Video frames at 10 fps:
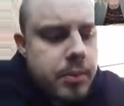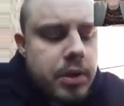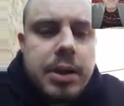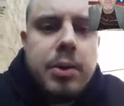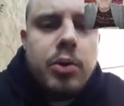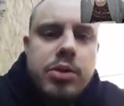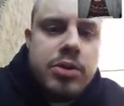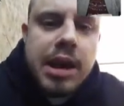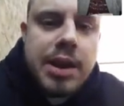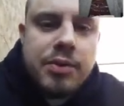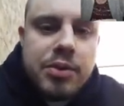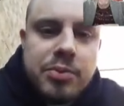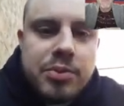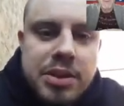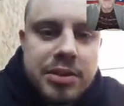keep calling you Dave for
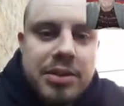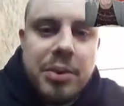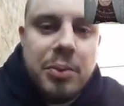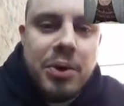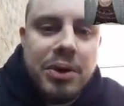some reason. I don't know why.